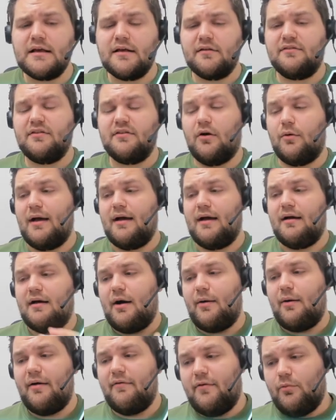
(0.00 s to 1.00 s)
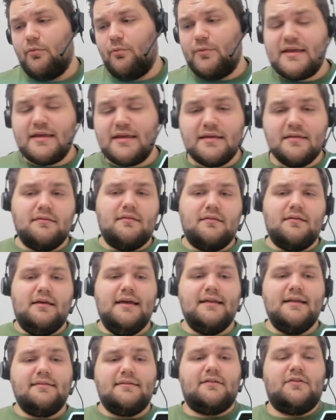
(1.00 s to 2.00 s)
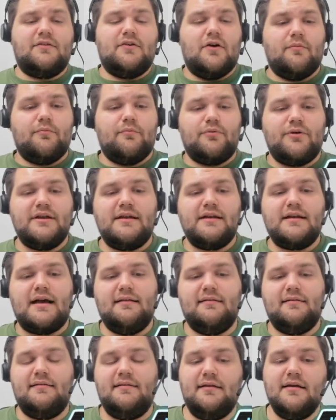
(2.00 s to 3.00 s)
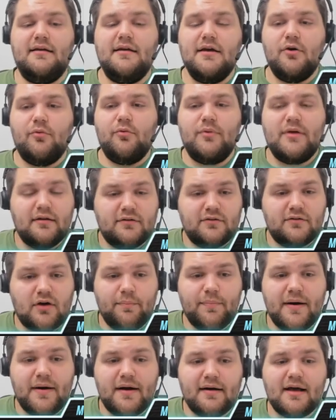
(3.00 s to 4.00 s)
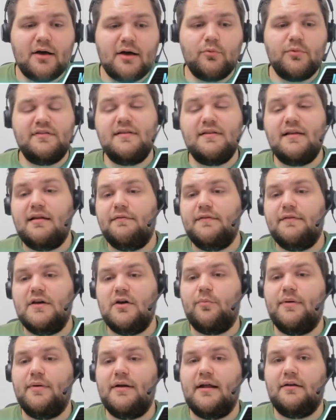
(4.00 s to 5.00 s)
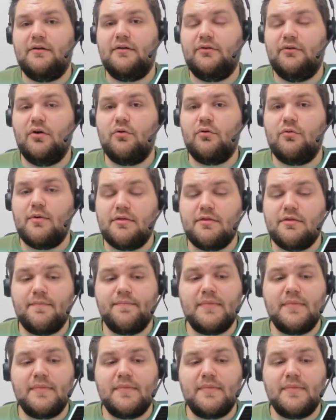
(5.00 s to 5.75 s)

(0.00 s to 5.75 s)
So, however, we hit the turn pretty nicely. We hit top pair now. We still have the open end to go with.